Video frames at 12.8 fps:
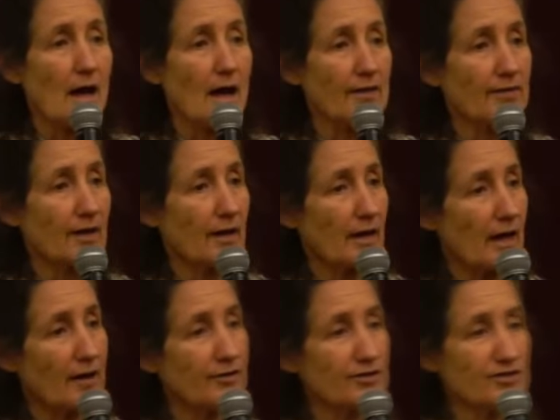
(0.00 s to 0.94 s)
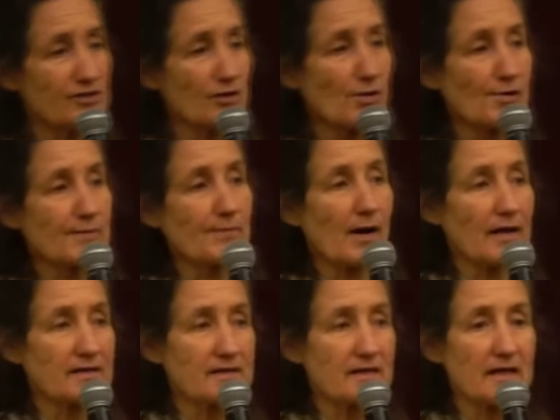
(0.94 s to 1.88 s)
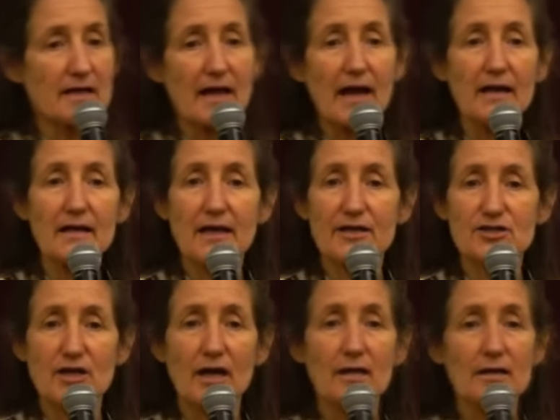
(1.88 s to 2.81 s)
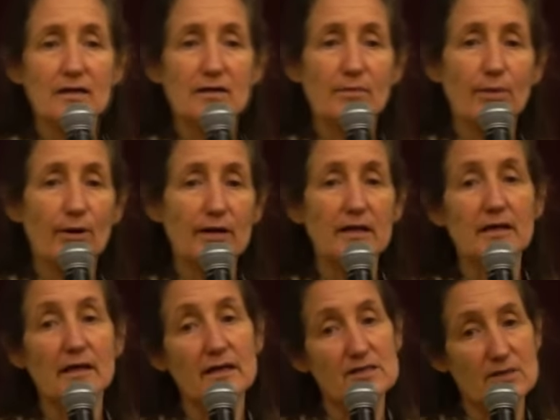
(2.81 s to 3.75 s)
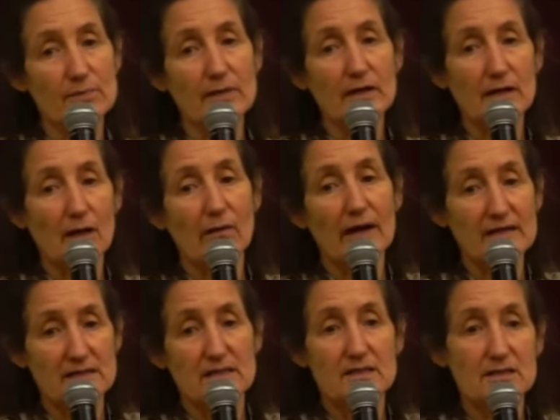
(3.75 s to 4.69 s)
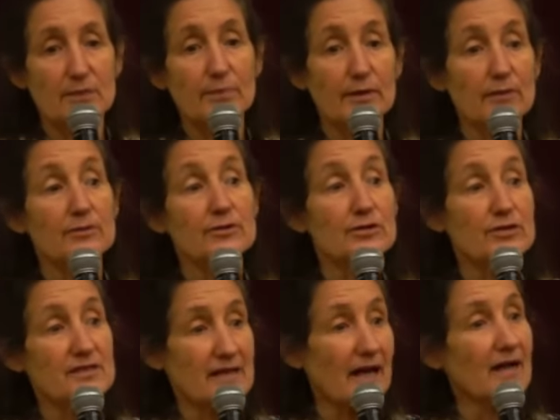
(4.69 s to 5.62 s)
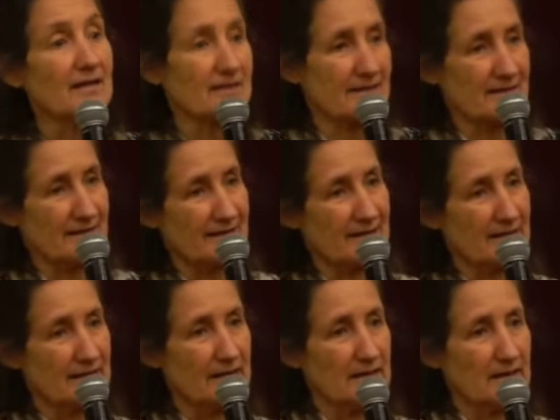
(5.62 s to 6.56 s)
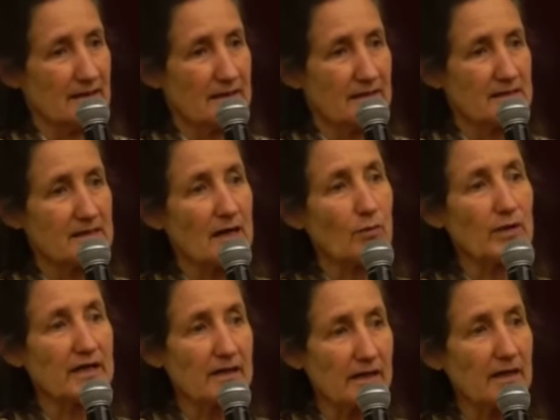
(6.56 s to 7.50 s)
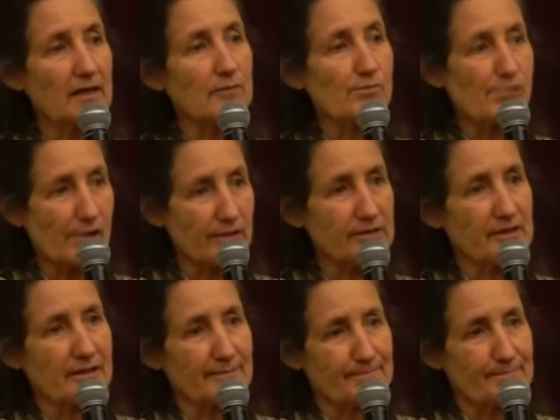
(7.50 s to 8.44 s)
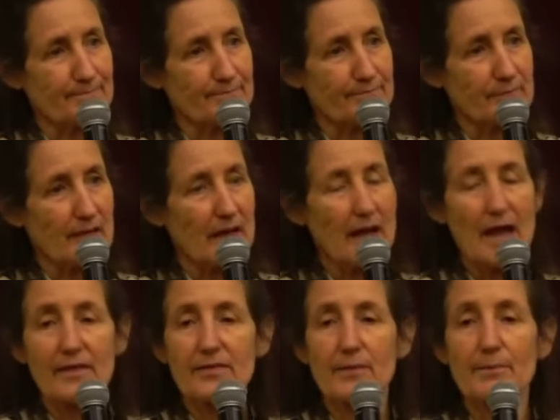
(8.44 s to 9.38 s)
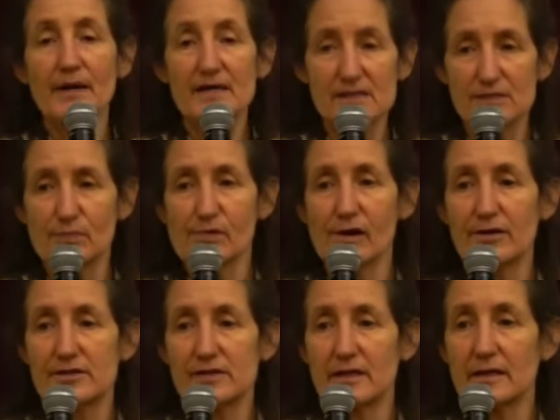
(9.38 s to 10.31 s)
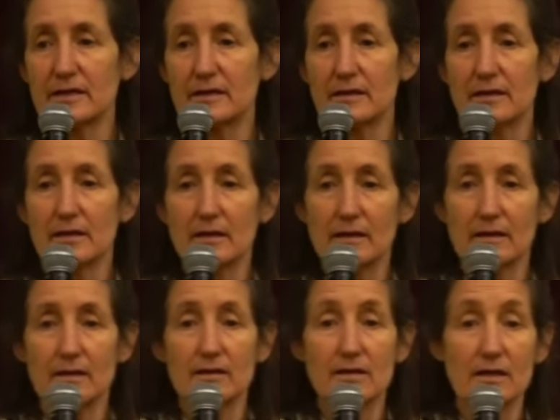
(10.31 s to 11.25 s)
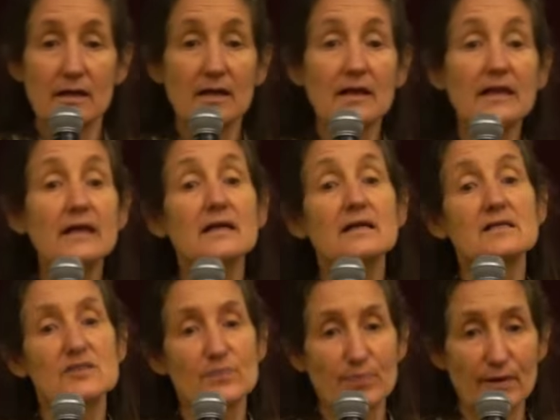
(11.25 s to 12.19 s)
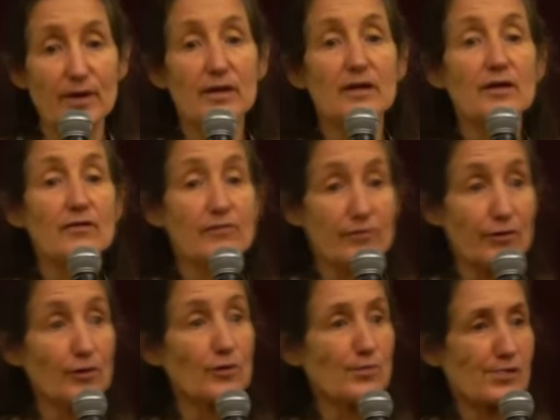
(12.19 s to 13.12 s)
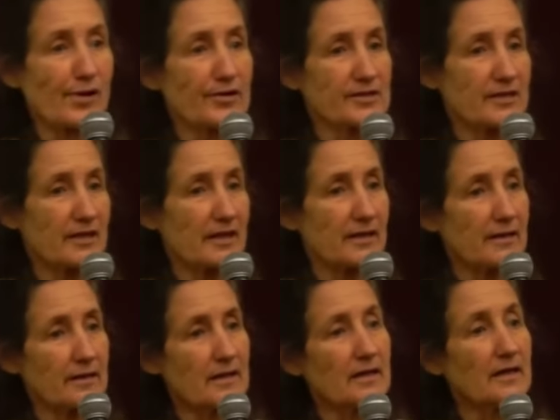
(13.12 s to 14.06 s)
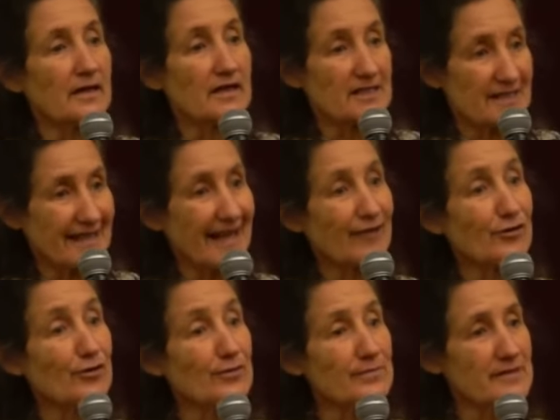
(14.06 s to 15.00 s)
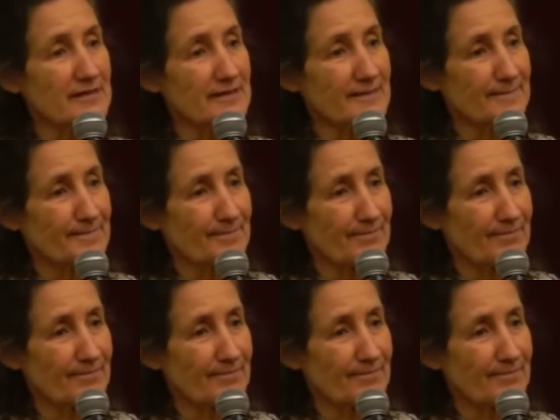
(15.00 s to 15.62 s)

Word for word: And, the, and you saw in my DNA lecture, the body needs amino acids to build new cells. So we need protein. And the best protein the cleanest burning fuel protein is legumes